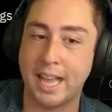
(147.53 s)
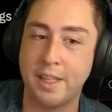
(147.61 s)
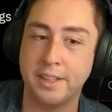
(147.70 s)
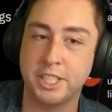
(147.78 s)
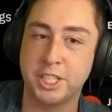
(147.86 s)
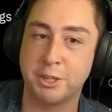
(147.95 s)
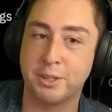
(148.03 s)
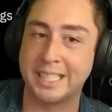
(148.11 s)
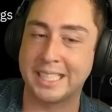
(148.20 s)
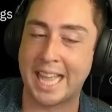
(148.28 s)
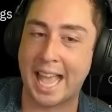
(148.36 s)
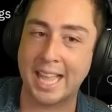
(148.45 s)
and then start
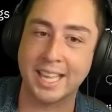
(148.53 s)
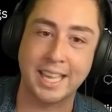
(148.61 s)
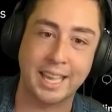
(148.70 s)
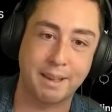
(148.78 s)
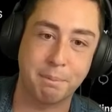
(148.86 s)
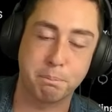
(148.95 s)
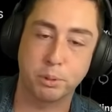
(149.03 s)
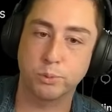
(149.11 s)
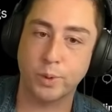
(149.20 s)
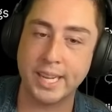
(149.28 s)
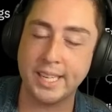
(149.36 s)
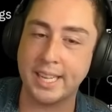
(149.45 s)
attacking him,
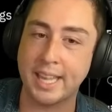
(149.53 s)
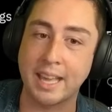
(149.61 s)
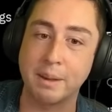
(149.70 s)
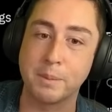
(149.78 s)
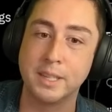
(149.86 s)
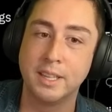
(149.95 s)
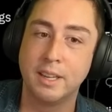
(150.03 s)
berating him